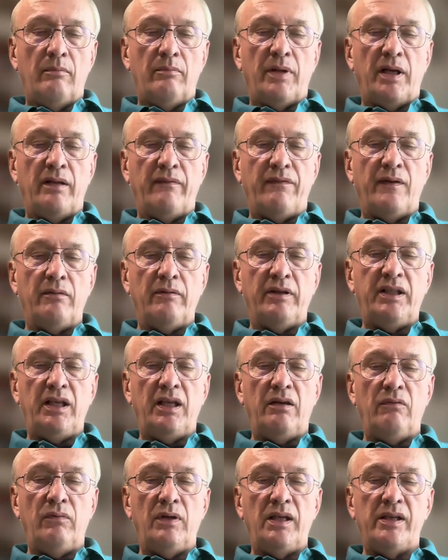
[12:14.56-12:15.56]
By the following
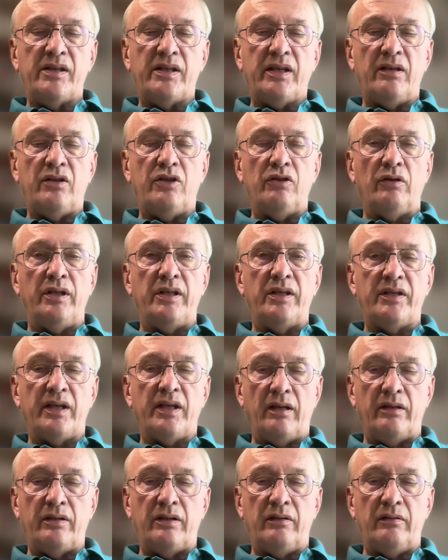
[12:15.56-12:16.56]
year, Willis had joined
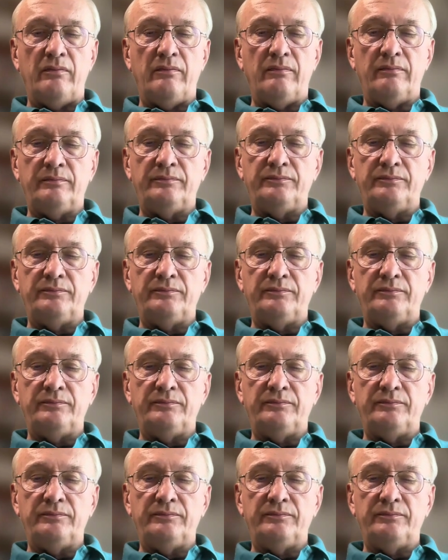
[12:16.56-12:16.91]
Sato.